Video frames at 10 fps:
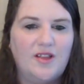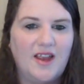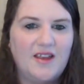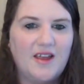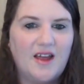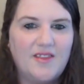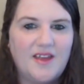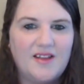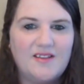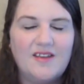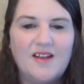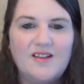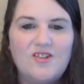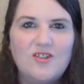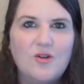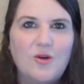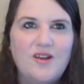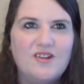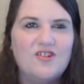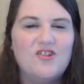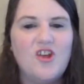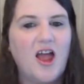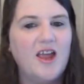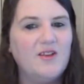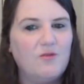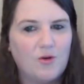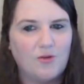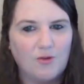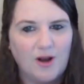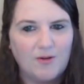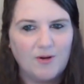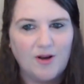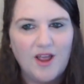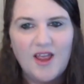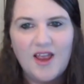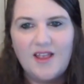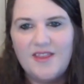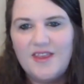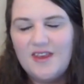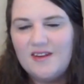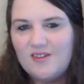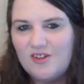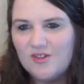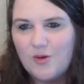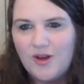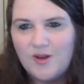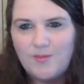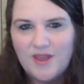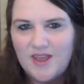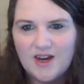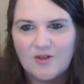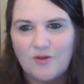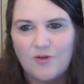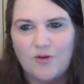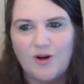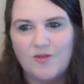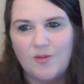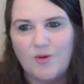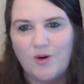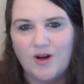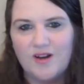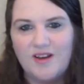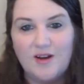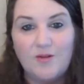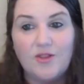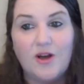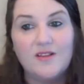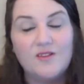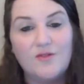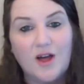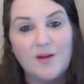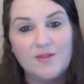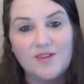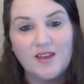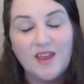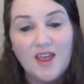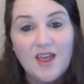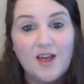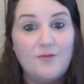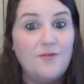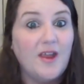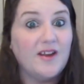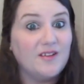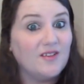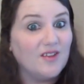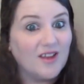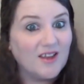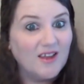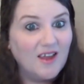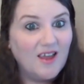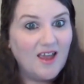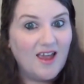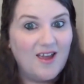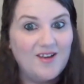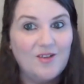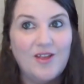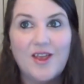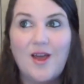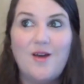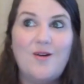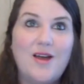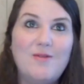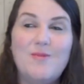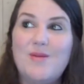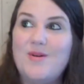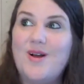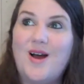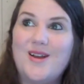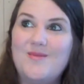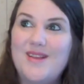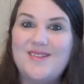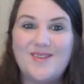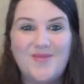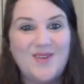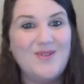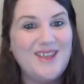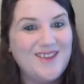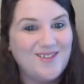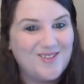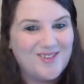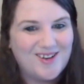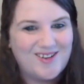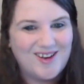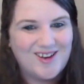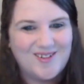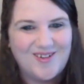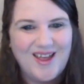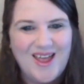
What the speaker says: like that sun is just going to shine for forever and heat is just going to be here for forevermore. And, you know, thoughts of autumn is like a fantasy. And you're like, oh, I remember autumn. That's something we used to do.